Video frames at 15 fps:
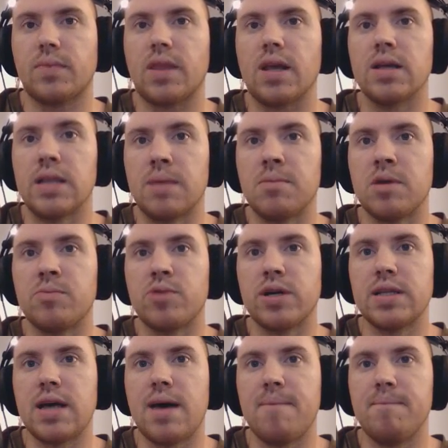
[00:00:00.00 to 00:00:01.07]
And then I'm gonna
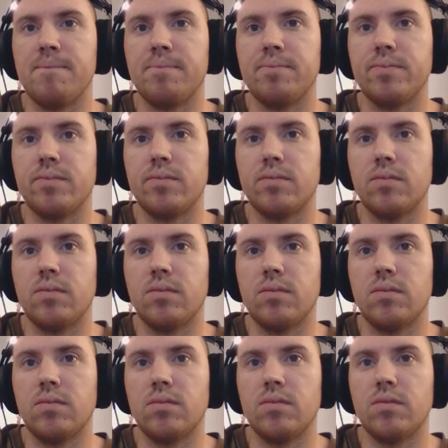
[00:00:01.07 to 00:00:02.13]
bring that
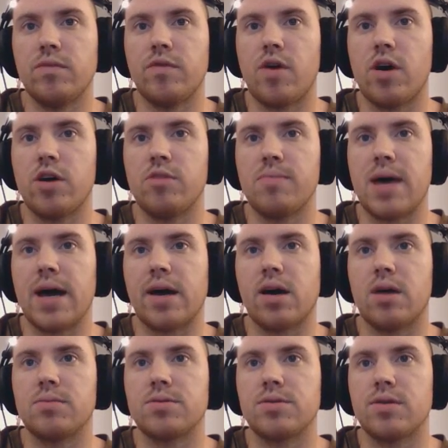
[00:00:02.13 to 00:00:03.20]
volume back
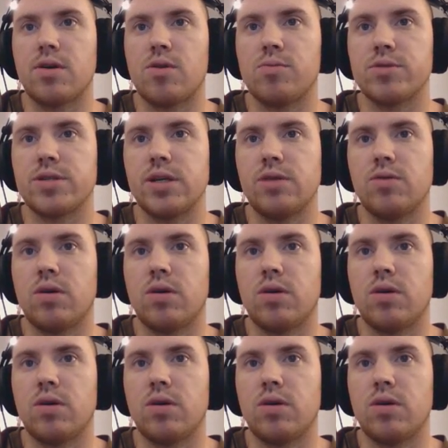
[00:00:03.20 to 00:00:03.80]
up so they're almost equal.